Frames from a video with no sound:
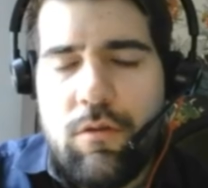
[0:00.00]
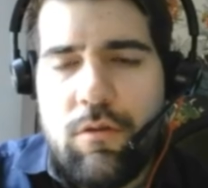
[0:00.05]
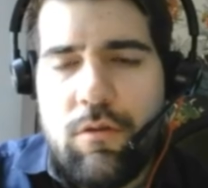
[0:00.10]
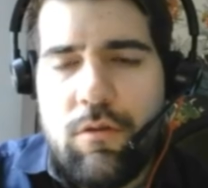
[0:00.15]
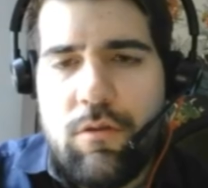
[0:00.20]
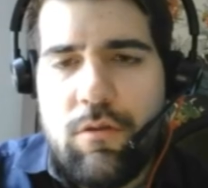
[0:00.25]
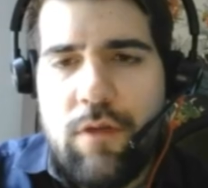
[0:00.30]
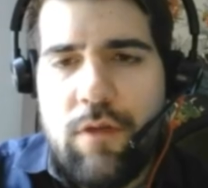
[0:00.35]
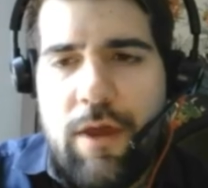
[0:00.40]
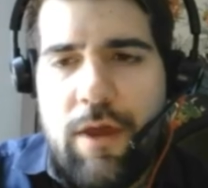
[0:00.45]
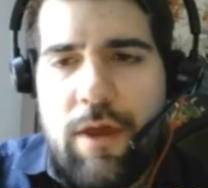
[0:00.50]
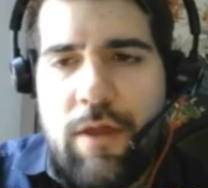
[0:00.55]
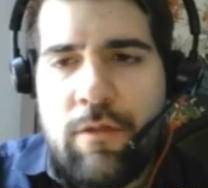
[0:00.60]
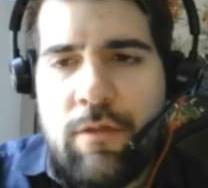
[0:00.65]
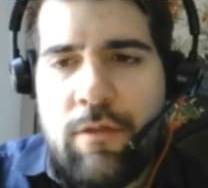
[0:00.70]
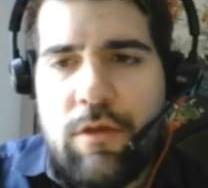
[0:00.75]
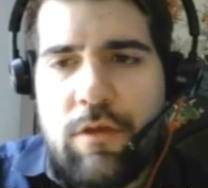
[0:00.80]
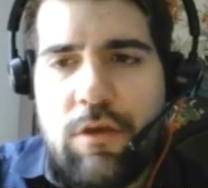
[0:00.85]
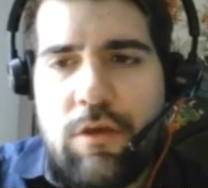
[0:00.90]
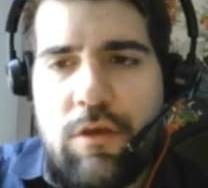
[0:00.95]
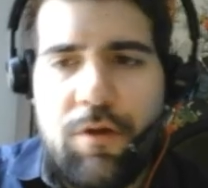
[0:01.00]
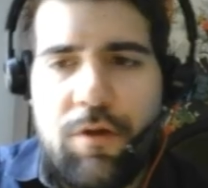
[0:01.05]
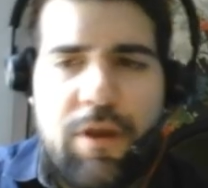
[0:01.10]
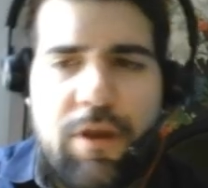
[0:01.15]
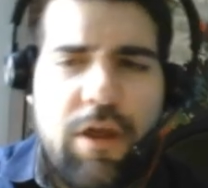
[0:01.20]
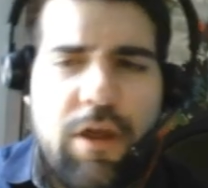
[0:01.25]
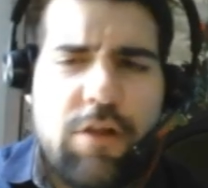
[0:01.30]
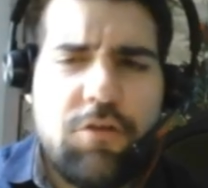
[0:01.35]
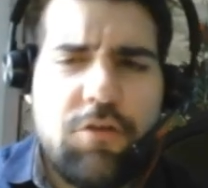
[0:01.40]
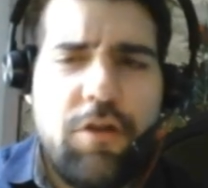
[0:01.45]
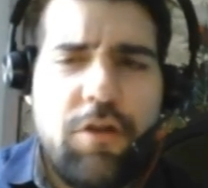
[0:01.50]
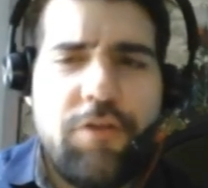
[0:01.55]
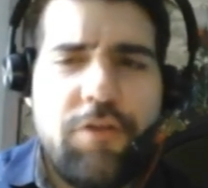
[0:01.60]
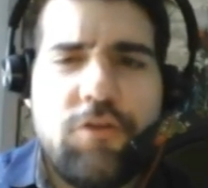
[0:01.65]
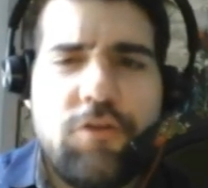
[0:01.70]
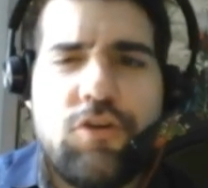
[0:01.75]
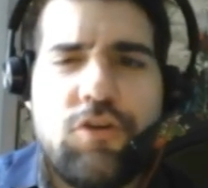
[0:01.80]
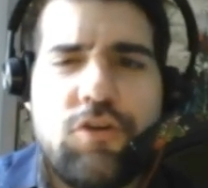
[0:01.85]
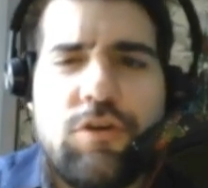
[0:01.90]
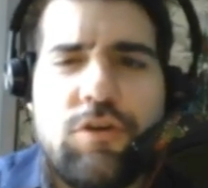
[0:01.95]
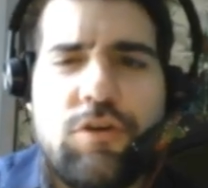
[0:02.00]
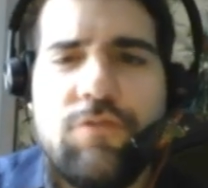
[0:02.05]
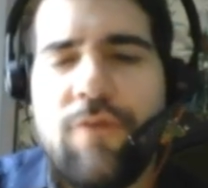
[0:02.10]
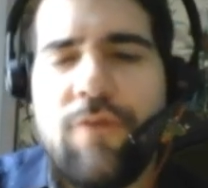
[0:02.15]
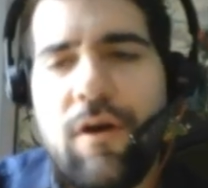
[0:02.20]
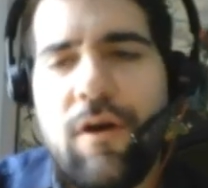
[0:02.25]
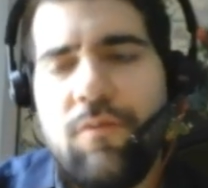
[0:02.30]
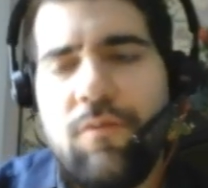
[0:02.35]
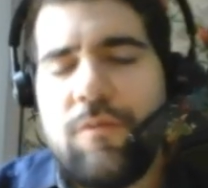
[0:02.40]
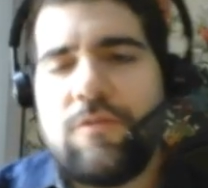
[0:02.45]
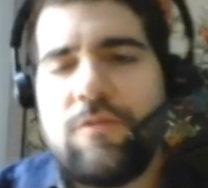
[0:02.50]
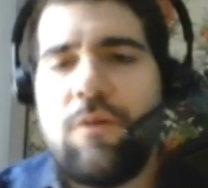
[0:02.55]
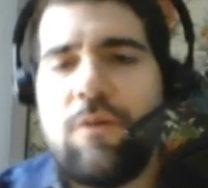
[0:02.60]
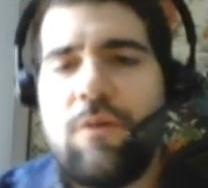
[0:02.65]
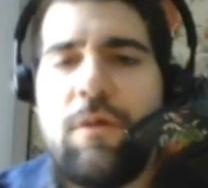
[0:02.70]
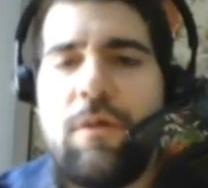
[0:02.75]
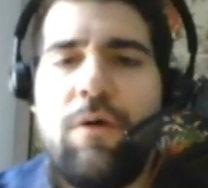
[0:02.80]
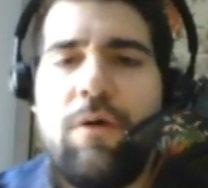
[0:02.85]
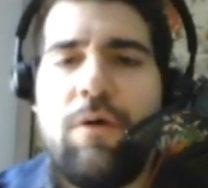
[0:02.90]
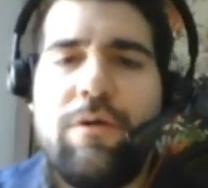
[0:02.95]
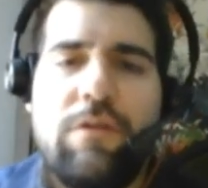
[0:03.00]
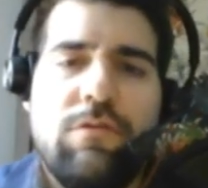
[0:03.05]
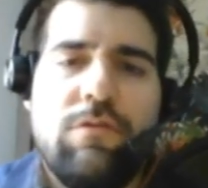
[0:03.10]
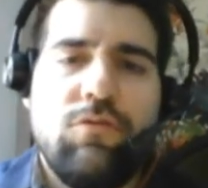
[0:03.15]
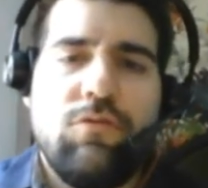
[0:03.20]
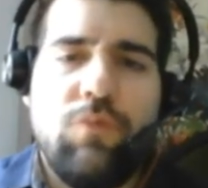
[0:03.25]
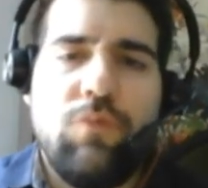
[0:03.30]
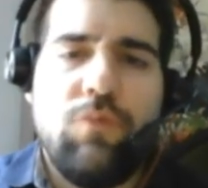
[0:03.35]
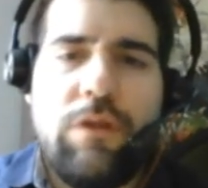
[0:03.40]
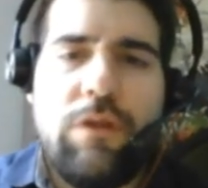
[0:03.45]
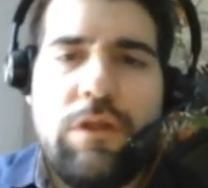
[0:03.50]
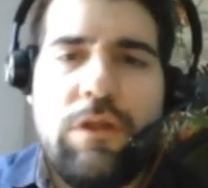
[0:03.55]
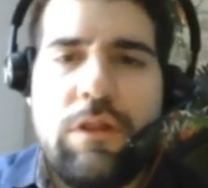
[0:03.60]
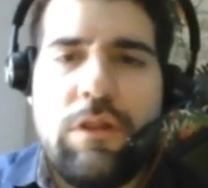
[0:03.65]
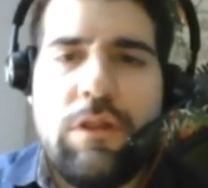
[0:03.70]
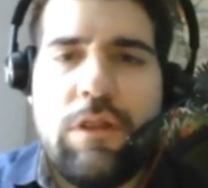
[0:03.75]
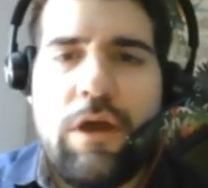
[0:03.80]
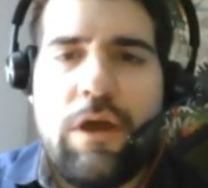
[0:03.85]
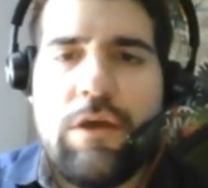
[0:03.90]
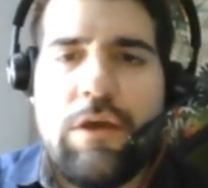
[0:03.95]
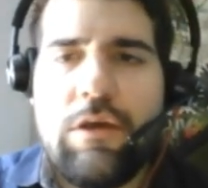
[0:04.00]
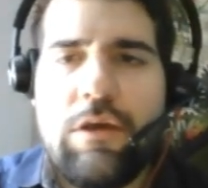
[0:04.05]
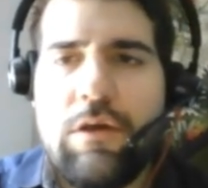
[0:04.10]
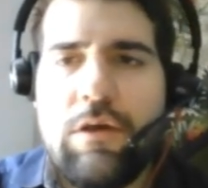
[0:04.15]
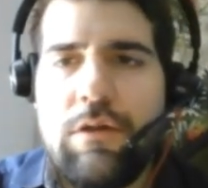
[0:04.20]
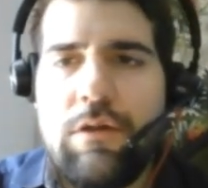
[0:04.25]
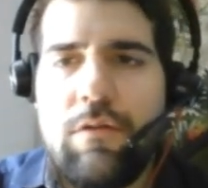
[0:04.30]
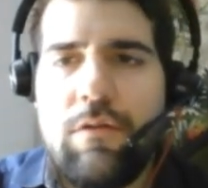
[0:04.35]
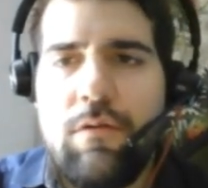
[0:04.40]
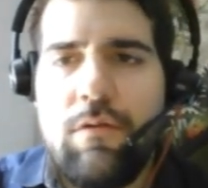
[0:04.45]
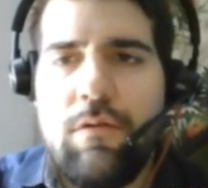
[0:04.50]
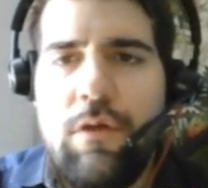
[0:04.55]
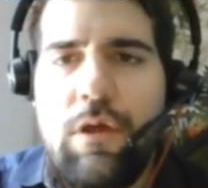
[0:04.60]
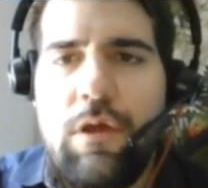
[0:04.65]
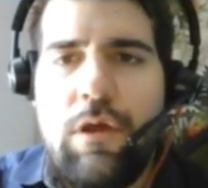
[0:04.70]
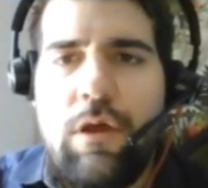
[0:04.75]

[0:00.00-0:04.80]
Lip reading: Then here I calculated g5, but somehow I didn't really like it.